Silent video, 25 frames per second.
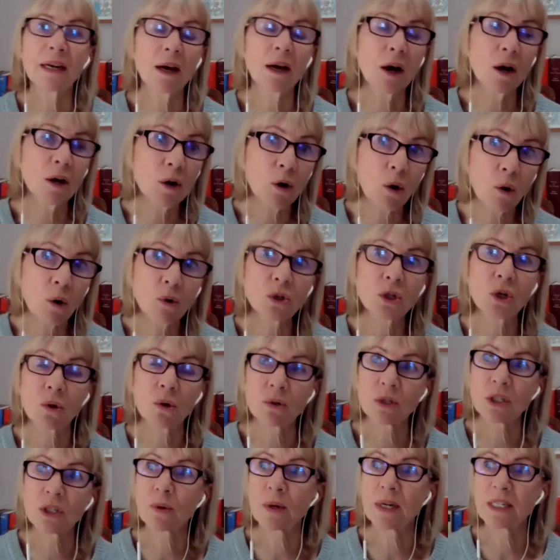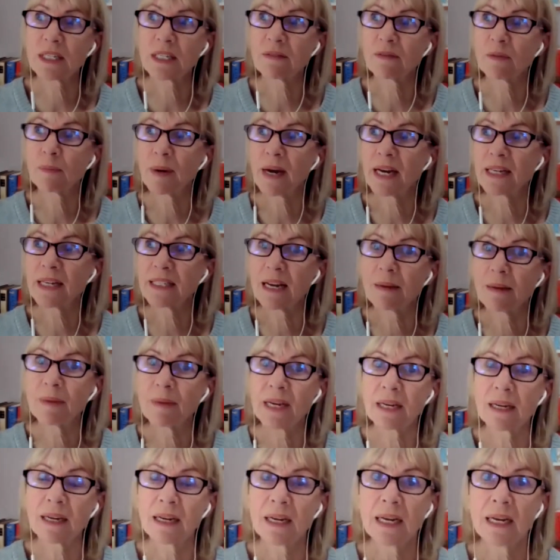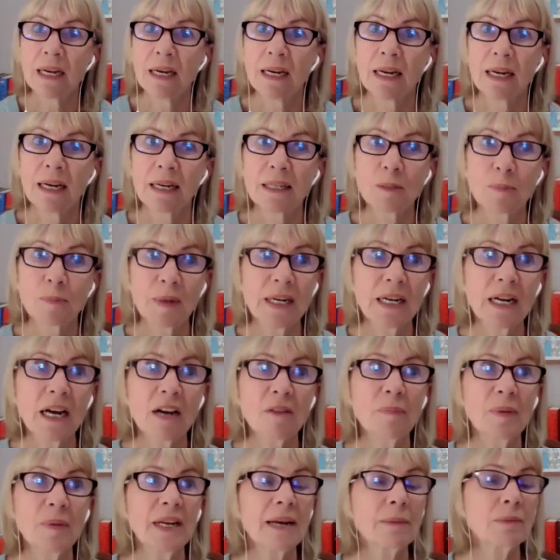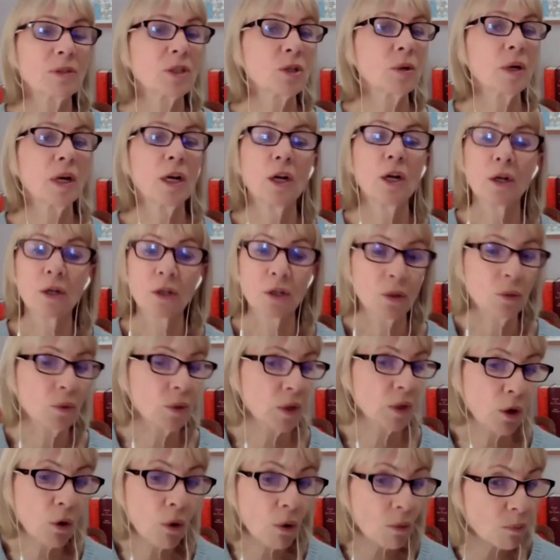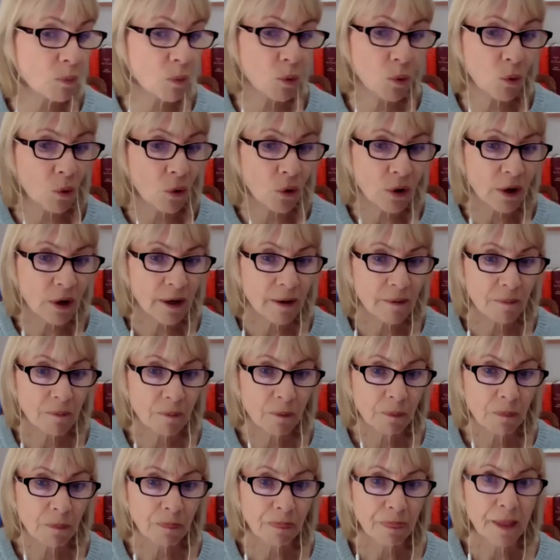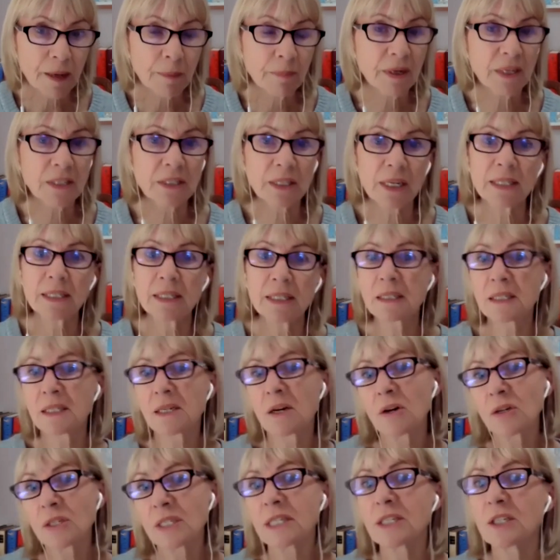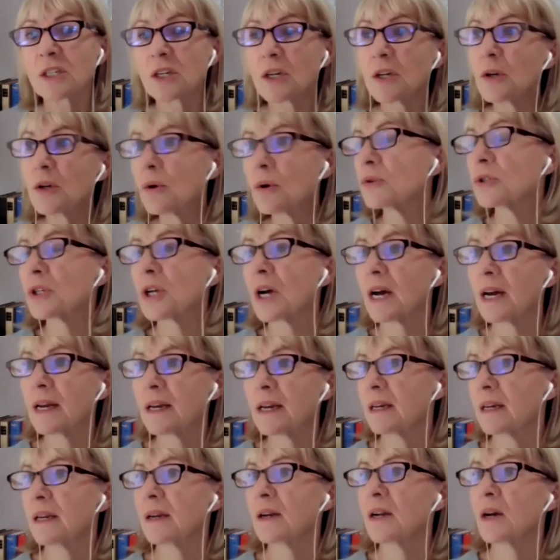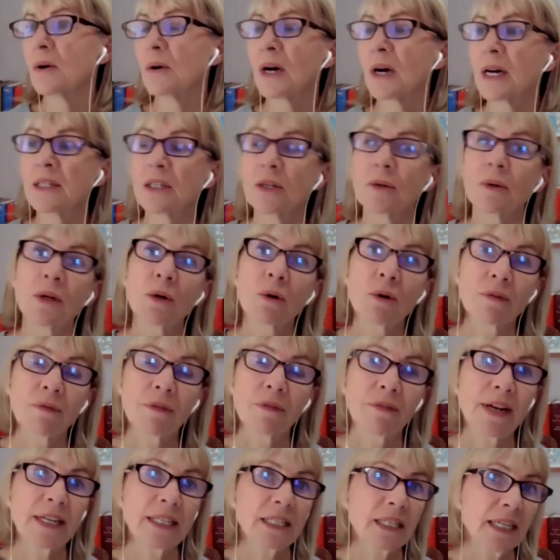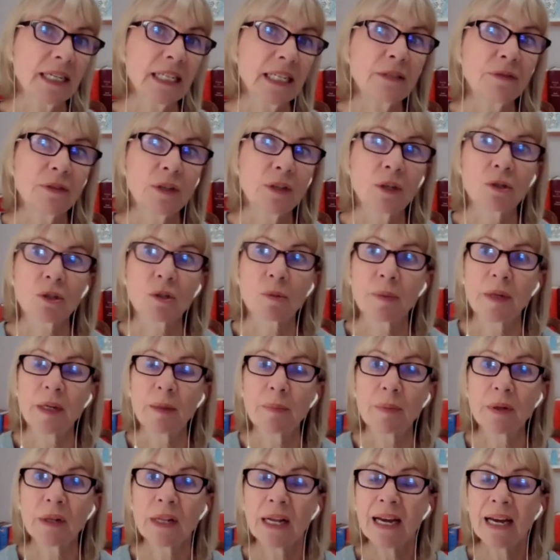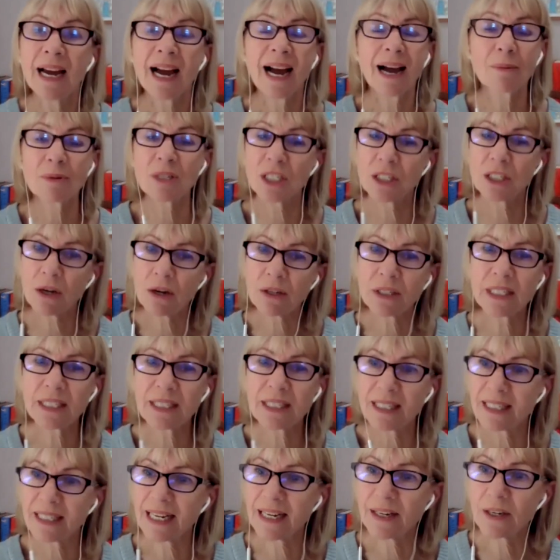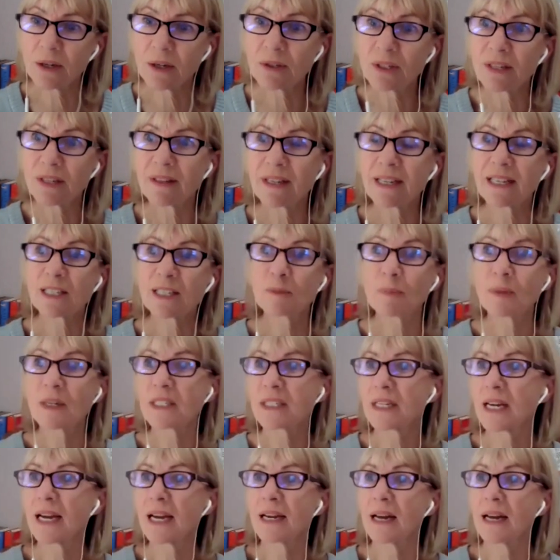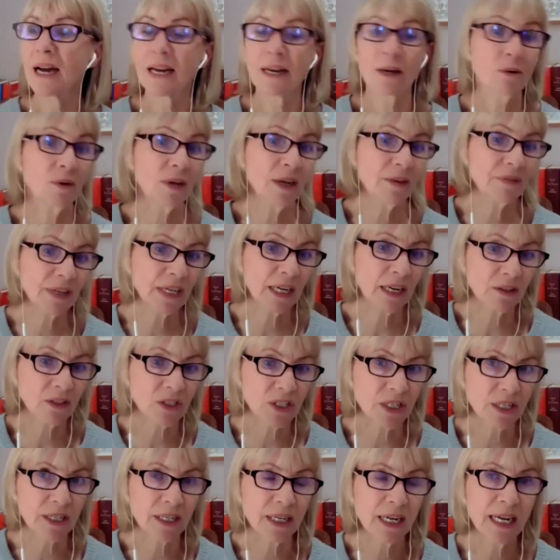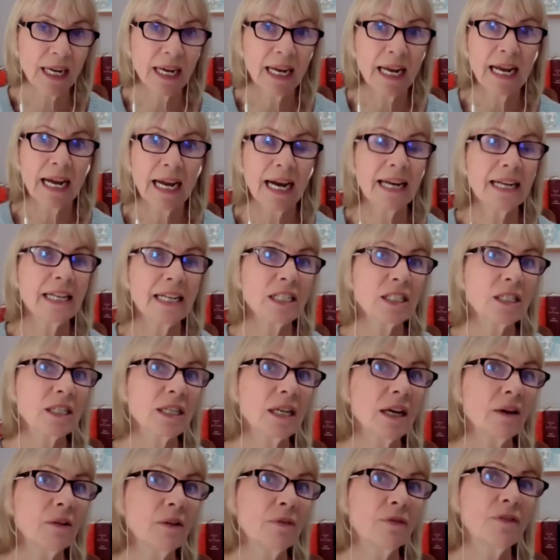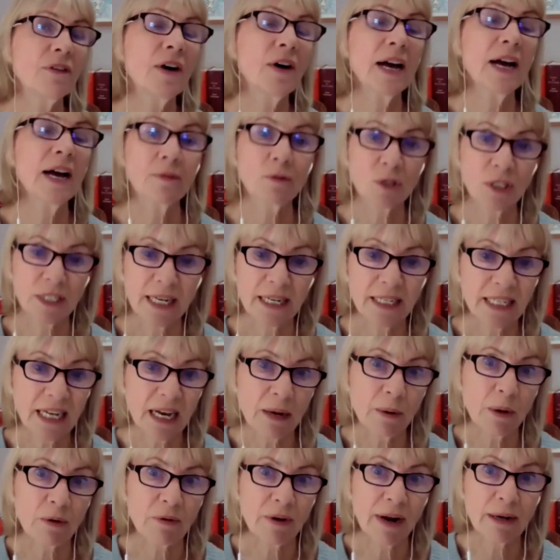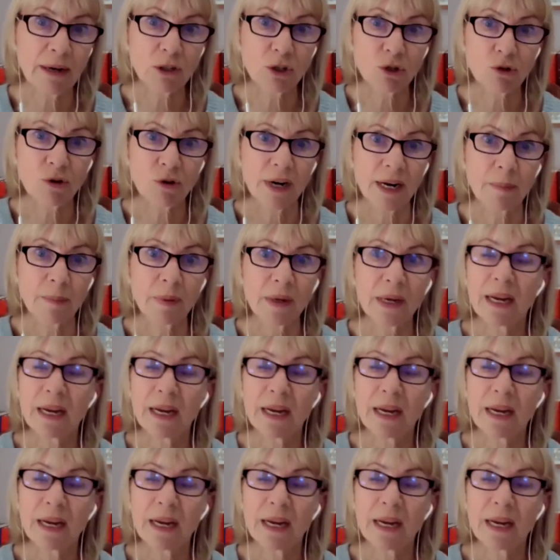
an odd consequence of the pandemic has been I've been able to uh, do a lot more because I started to not, I, you know, I do a lot of events, I interview a lot of people. I was starting to say no to things because I, I don't live in London and it's a five or six hour round trip.